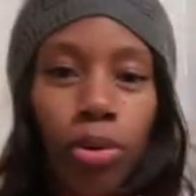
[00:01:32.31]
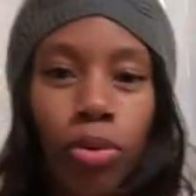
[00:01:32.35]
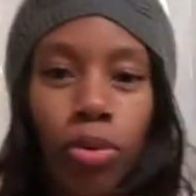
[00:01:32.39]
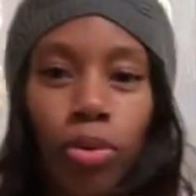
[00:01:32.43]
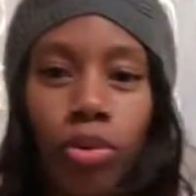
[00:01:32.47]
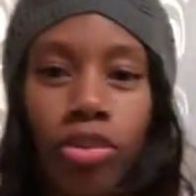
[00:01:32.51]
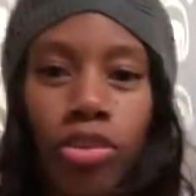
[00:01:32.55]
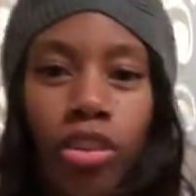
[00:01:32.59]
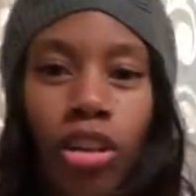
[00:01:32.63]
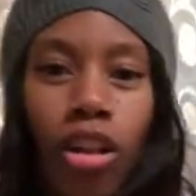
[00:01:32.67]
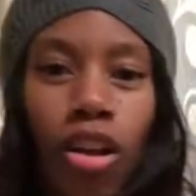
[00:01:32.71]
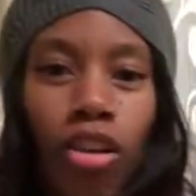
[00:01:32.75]
It
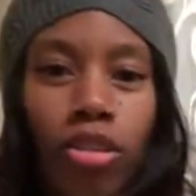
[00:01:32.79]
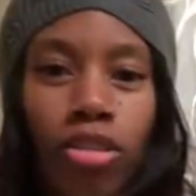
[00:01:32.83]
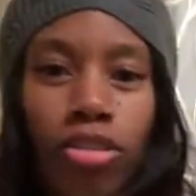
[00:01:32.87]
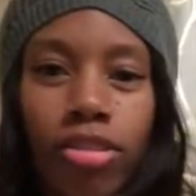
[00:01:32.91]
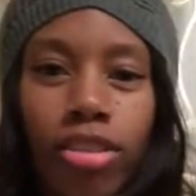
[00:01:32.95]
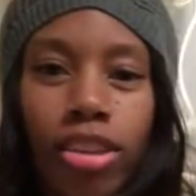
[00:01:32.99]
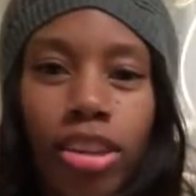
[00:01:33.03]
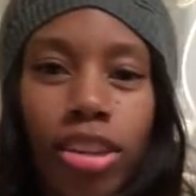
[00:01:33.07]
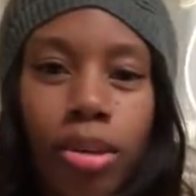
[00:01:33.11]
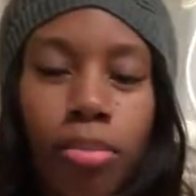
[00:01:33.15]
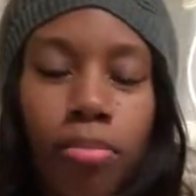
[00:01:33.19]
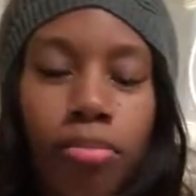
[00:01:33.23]
was
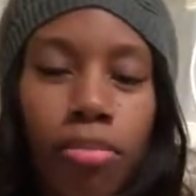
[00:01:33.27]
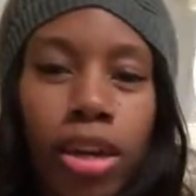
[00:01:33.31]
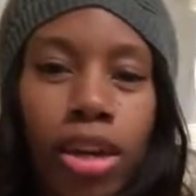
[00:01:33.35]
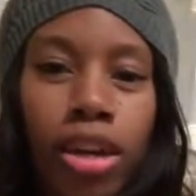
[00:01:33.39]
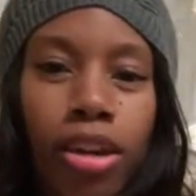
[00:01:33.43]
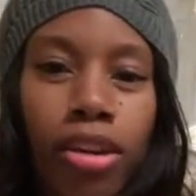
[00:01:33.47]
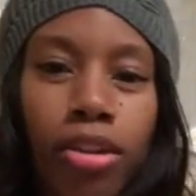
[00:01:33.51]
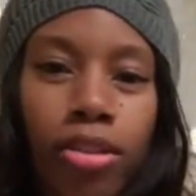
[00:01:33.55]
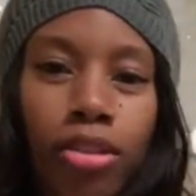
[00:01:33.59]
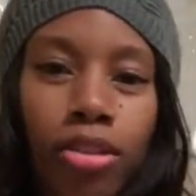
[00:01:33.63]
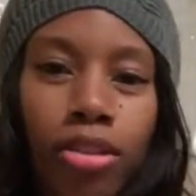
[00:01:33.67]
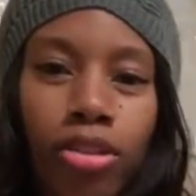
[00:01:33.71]
lost in the
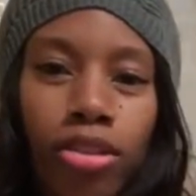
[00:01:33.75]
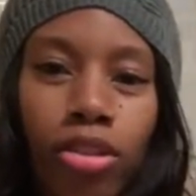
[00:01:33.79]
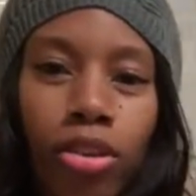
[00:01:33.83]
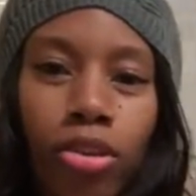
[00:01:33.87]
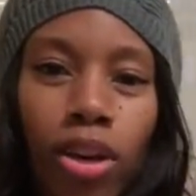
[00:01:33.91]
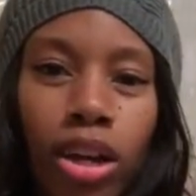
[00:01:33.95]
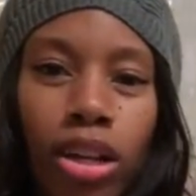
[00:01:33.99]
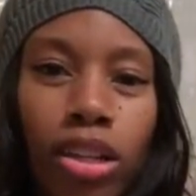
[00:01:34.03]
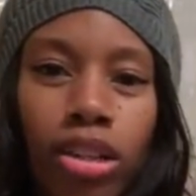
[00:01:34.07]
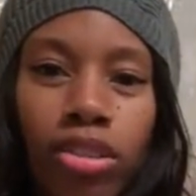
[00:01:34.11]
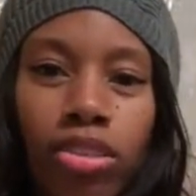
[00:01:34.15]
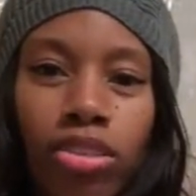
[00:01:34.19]
mail,
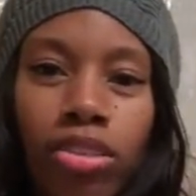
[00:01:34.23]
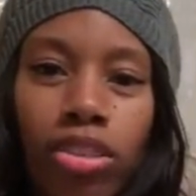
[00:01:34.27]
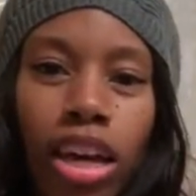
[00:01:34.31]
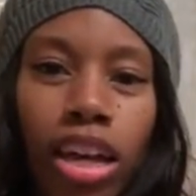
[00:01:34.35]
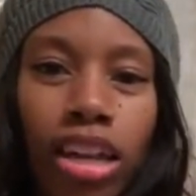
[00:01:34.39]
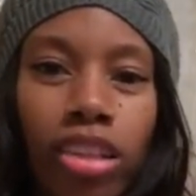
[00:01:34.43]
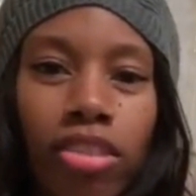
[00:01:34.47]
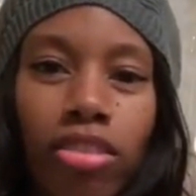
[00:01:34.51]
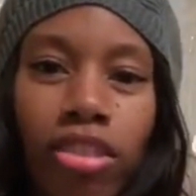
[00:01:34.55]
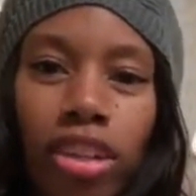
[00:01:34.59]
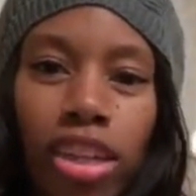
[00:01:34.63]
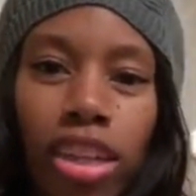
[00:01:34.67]
so I
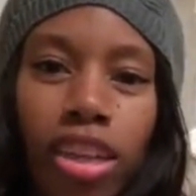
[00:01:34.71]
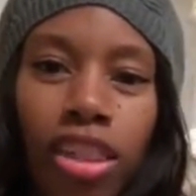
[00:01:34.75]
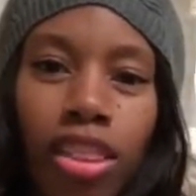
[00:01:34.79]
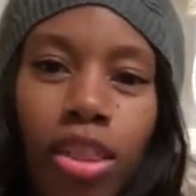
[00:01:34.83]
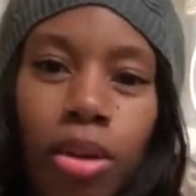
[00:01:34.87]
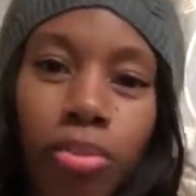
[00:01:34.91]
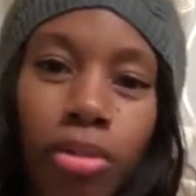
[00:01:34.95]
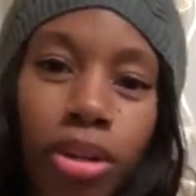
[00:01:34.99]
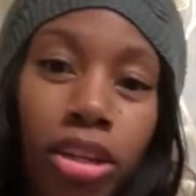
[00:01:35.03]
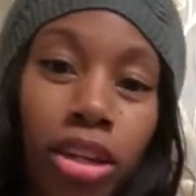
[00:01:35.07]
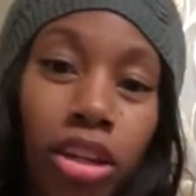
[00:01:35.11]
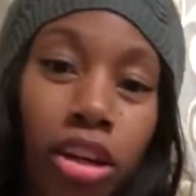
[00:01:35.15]
decided to give
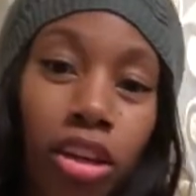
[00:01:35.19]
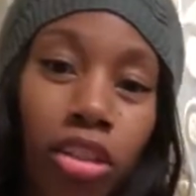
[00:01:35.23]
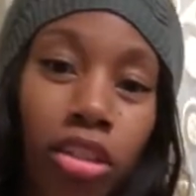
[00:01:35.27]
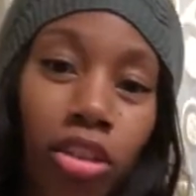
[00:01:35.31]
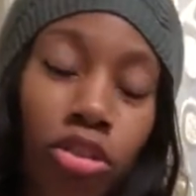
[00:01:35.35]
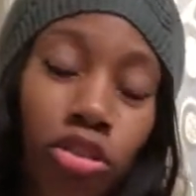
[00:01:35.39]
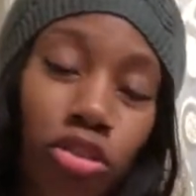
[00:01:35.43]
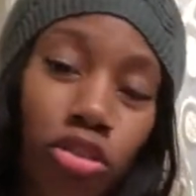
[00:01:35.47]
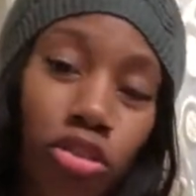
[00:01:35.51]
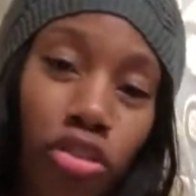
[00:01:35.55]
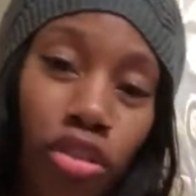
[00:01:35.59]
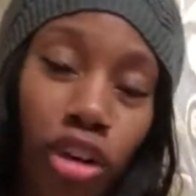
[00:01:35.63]
them another
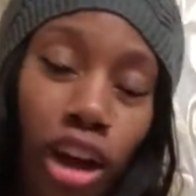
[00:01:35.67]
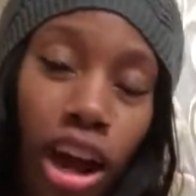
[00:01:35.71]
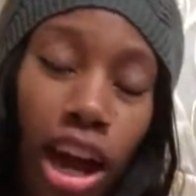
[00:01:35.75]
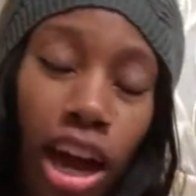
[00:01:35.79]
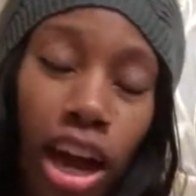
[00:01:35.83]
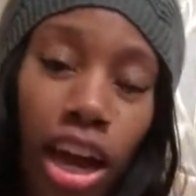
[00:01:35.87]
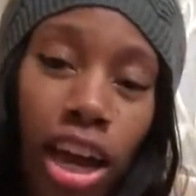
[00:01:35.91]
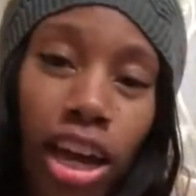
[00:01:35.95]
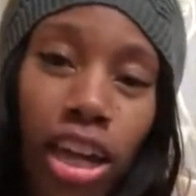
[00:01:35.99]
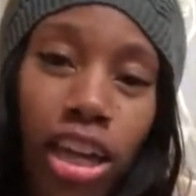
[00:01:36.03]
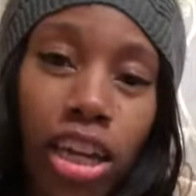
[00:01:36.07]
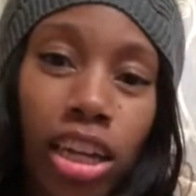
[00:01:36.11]

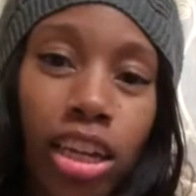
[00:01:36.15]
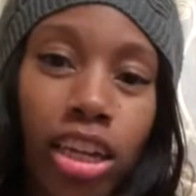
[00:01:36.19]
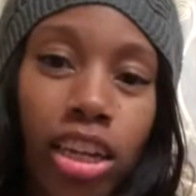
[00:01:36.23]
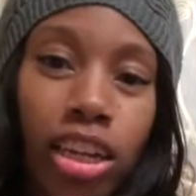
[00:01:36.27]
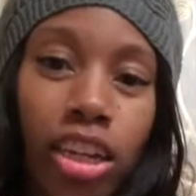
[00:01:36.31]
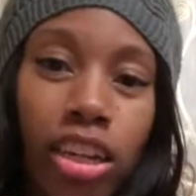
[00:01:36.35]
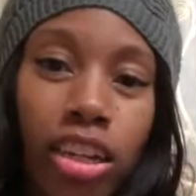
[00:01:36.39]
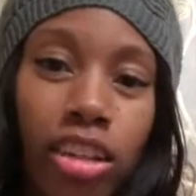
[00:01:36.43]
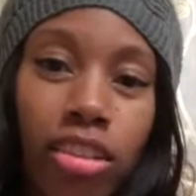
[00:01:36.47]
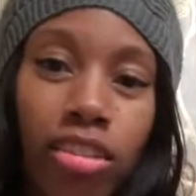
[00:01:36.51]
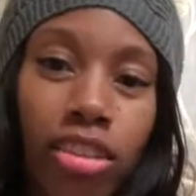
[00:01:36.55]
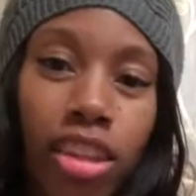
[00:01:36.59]
try
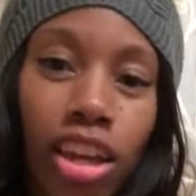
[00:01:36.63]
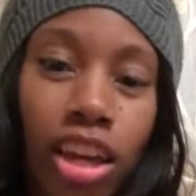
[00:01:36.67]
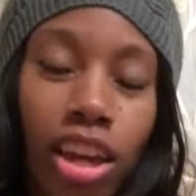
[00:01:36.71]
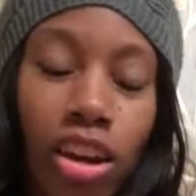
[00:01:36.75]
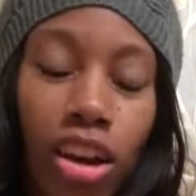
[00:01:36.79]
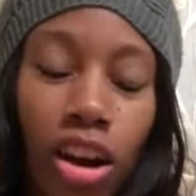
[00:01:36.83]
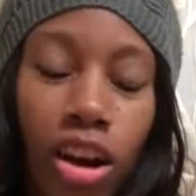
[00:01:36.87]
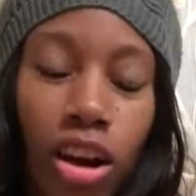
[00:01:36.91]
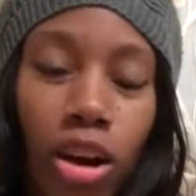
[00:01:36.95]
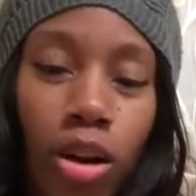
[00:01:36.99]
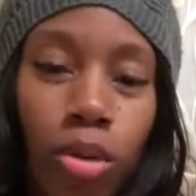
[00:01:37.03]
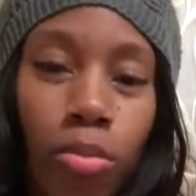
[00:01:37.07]
because
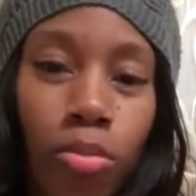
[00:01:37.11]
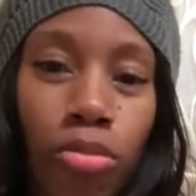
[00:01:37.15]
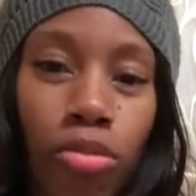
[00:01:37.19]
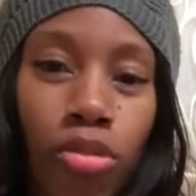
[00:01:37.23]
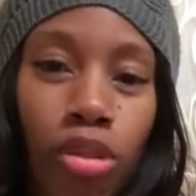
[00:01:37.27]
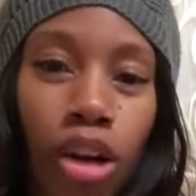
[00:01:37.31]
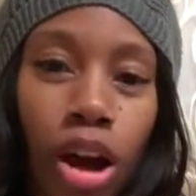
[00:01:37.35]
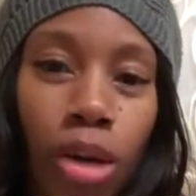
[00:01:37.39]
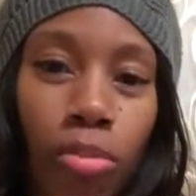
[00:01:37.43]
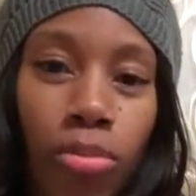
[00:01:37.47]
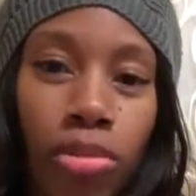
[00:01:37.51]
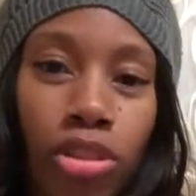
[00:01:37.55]
they um,
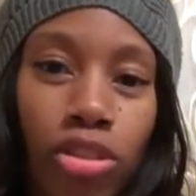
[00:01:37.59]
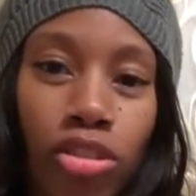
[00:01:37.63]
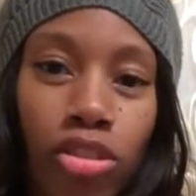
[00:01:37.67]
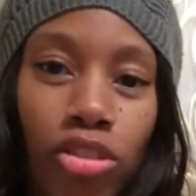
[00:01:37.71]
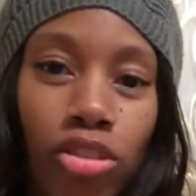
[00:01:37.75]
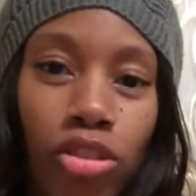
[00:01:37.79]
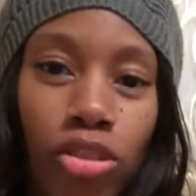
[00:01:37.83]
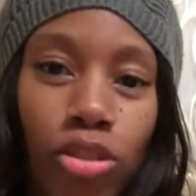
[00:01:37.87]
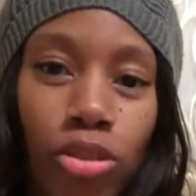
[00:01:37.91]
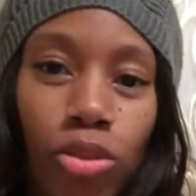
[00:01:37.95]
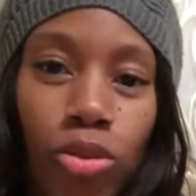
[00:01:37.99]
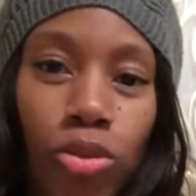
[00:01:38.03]

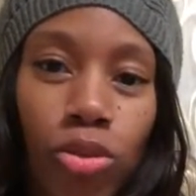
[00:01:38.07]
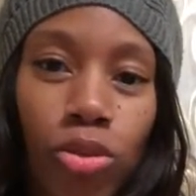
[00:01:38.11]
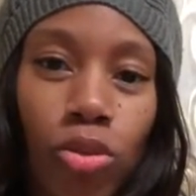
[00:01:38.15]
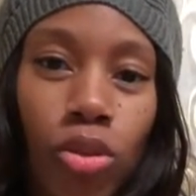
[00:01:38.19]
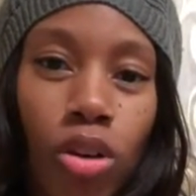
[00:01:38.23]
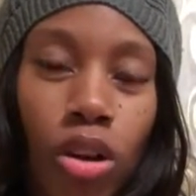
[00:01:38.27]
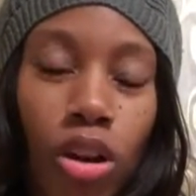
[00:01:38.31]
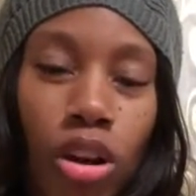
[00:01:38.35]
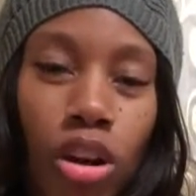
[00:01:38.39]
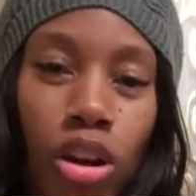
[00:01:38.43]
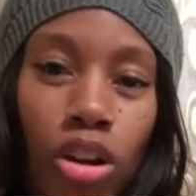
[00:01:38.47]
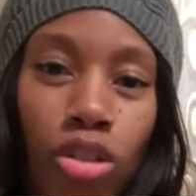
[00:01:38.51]
promised
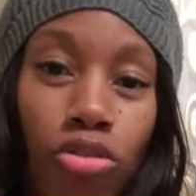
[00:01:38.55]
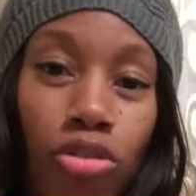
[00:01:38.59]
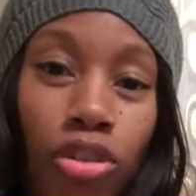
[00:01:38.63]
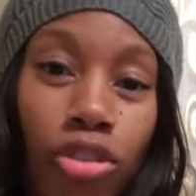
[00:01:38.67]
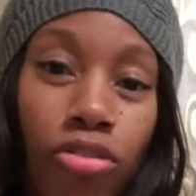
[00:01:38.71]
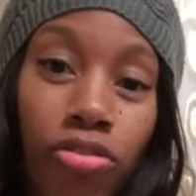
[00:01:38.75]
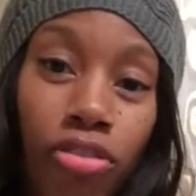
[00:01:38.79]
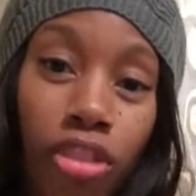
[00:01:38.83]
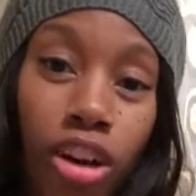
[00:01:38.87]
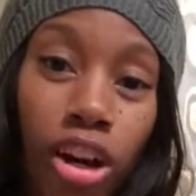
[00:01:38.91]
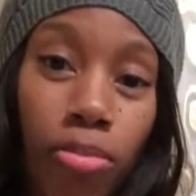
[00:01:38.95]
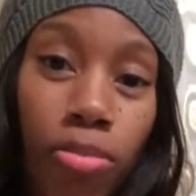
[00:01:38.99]
to
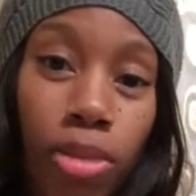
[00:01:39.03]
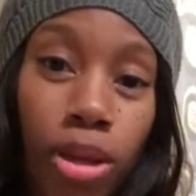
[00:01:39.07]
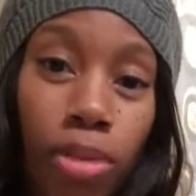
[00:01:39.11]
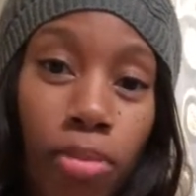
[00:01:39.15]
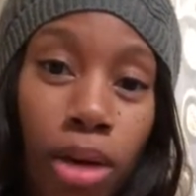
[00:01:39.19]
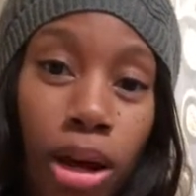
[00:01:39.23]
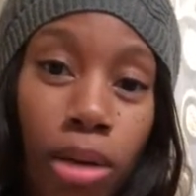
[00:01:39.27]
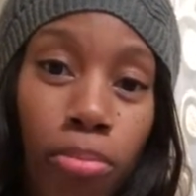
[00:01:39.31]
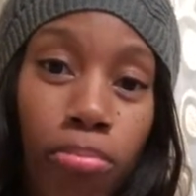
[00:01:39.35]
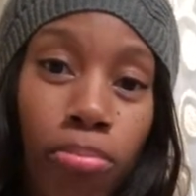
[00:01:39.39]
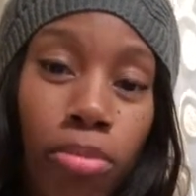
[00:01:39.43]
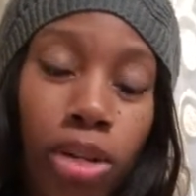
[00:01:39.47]
refund me
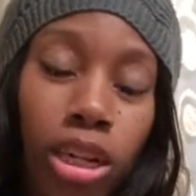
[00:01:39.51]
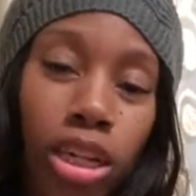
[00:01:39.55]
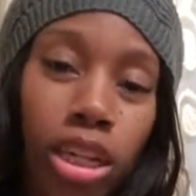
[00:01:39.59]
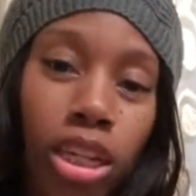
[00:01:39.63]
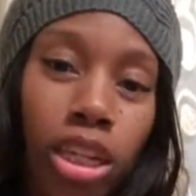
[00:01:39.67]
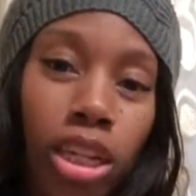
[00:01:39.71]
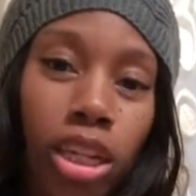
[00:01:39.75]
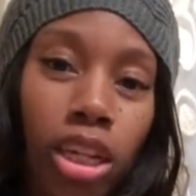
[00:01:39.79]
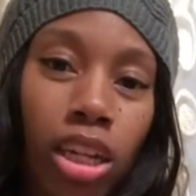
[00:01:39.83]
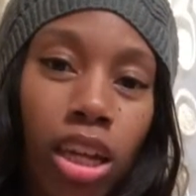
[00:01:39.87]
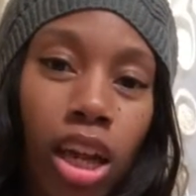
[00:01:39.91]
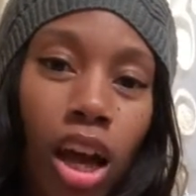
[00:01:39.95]
my
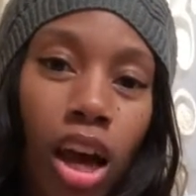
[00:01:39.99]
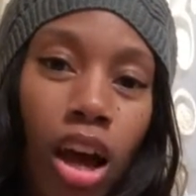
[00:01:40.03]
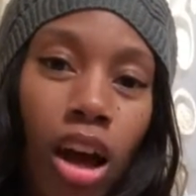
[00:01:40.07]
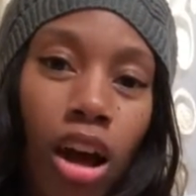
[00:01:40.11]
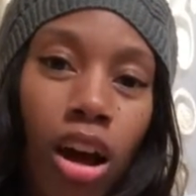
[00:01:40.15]
money